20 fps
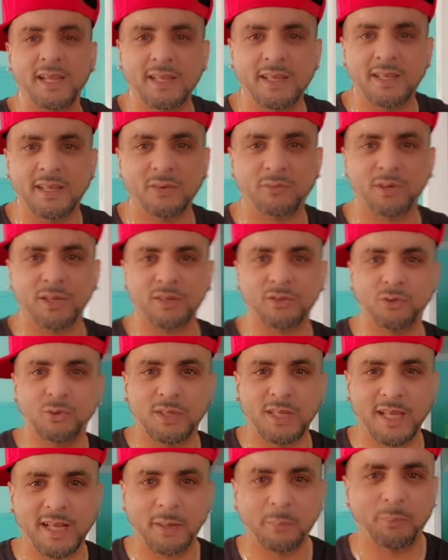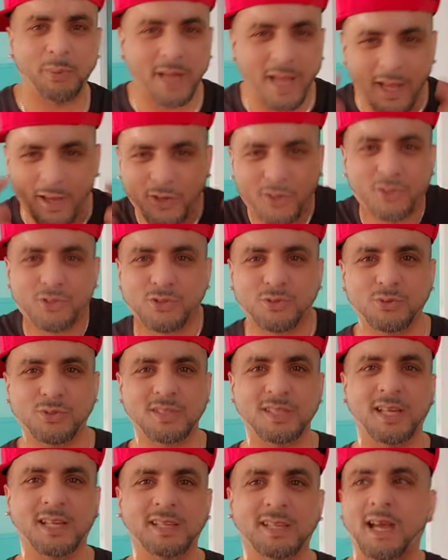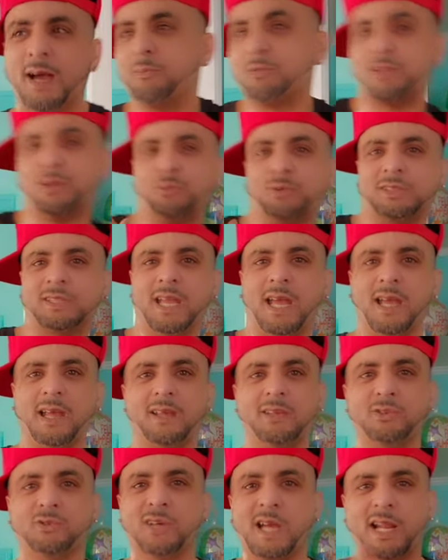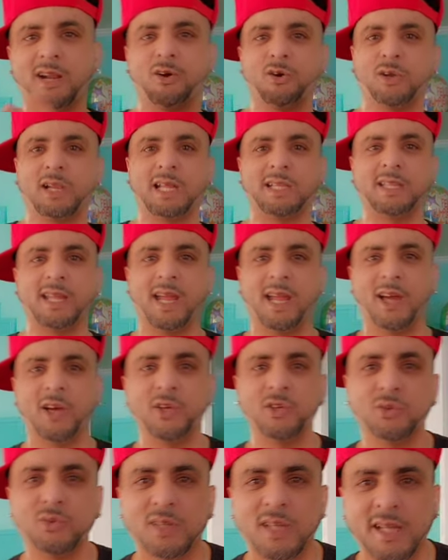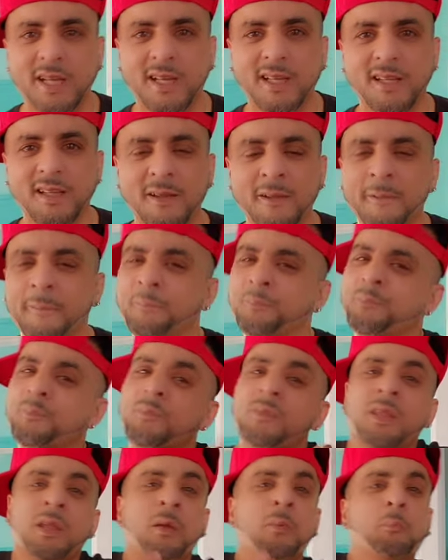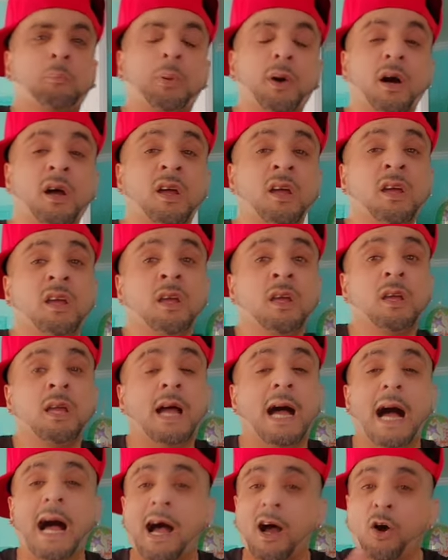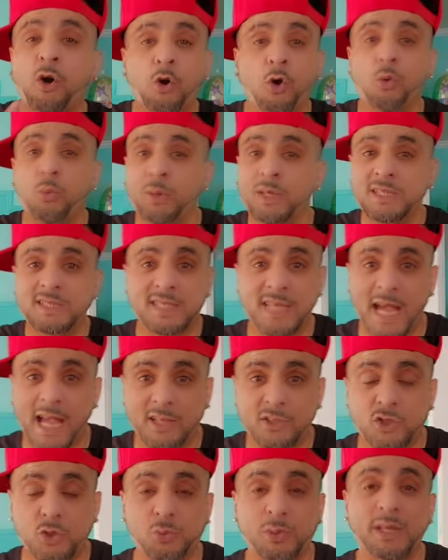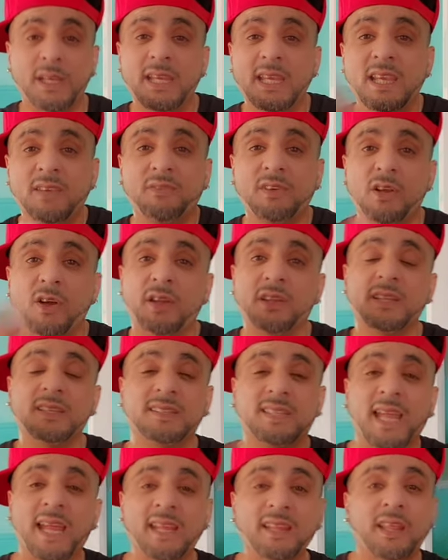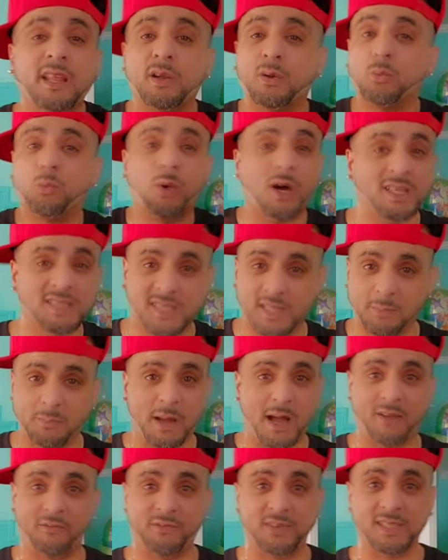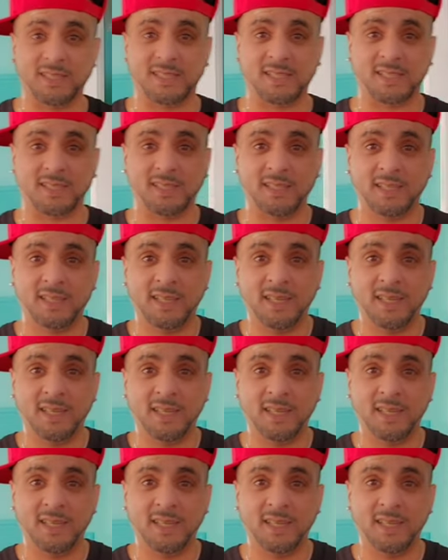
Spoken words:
didn't hear it. You get it? But I heard you, son. I'm good with that. You got to hold that down. You get it? But I always got to it. Even on a day that it wasn't my visit,